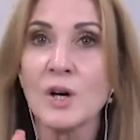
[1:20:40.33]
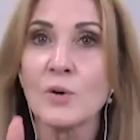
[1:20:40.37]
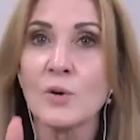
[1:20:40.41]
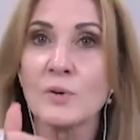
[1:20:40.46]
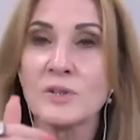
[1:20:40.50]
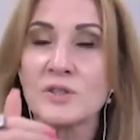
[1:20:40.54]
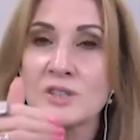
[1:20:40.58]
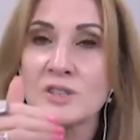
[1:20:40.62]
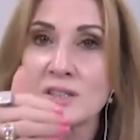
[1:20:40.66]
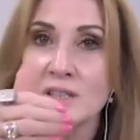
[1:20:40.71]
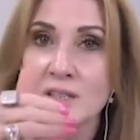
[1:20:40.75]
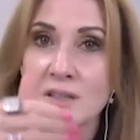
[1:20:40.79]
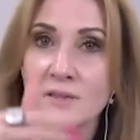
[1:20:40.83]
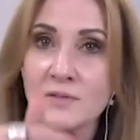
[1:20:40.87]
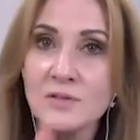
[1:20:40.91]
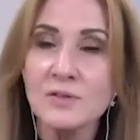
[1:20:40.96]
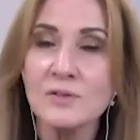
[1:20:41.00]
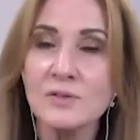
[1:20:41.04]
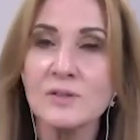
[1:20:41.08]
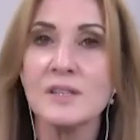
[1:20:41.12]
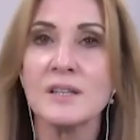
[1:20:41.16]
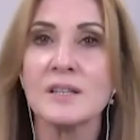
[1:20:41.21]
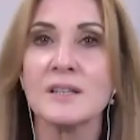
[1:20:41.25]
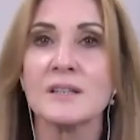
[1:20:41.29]
which gives
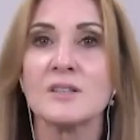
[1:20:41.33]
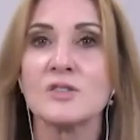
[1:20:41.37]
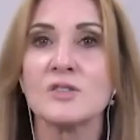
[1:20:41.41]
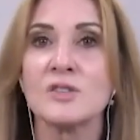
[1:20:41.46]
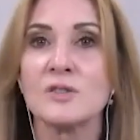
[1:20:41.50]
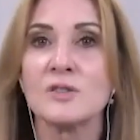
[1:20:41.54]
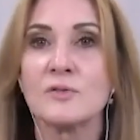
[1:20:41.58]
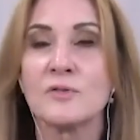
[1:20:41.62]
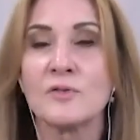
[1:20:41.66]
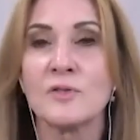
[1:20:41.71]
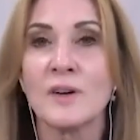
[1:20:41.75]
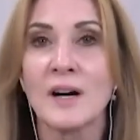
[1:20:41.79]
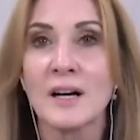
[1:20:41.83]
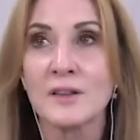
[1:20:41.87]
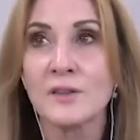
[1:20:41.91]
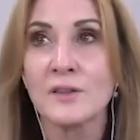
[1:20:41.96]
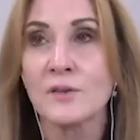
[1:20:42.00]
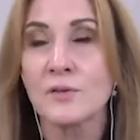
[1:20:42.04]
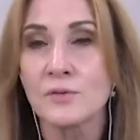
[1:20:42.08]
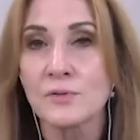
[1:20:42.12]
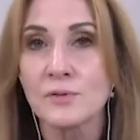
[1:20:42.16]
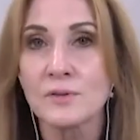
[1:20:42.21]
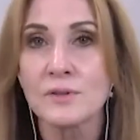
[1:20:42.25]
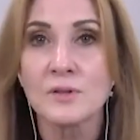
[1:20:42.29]
you the energy to fight
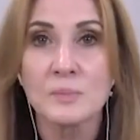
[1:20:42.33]
through the